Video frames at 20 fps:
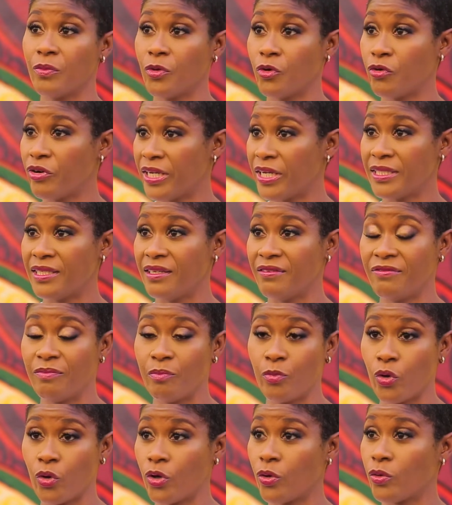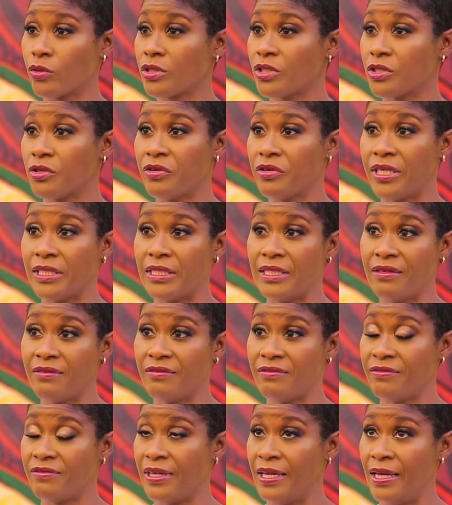creative product, creative
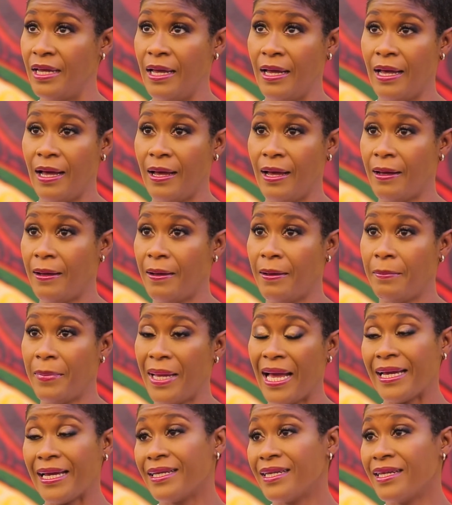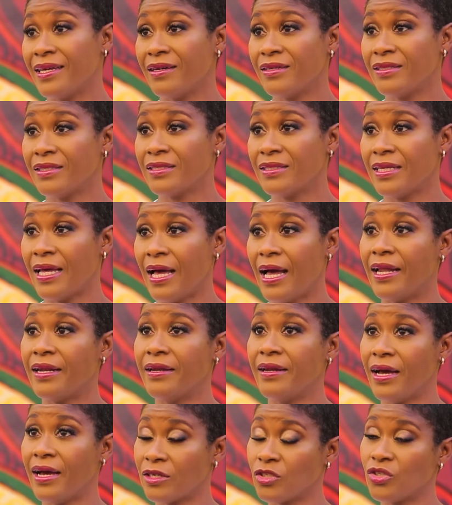um, ideas,
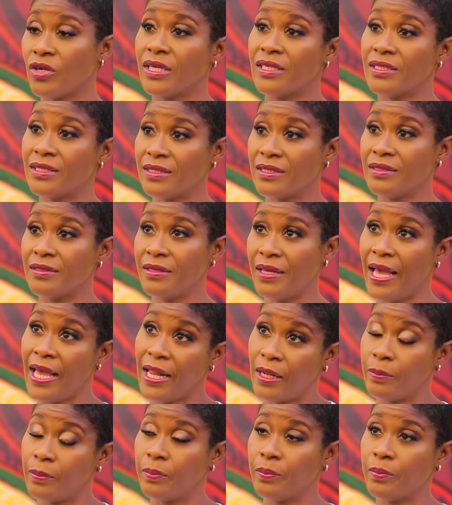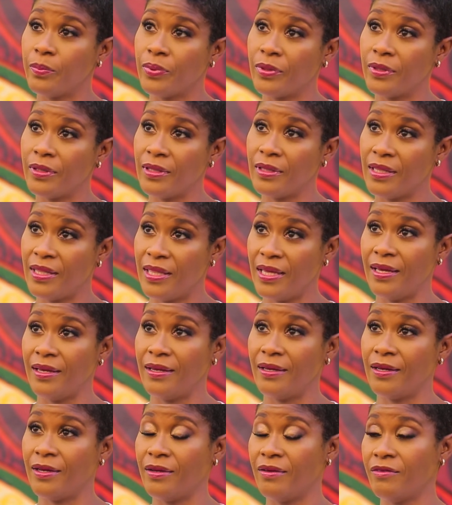and actually help the
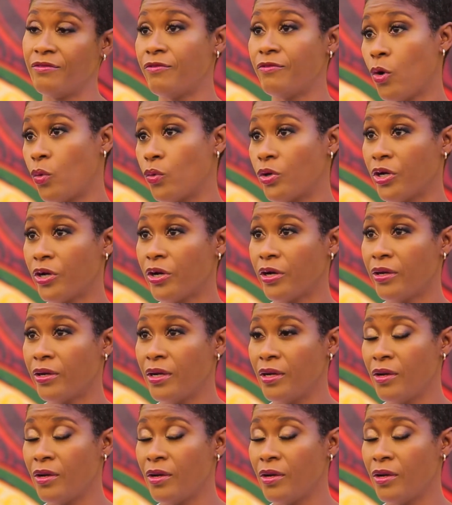founder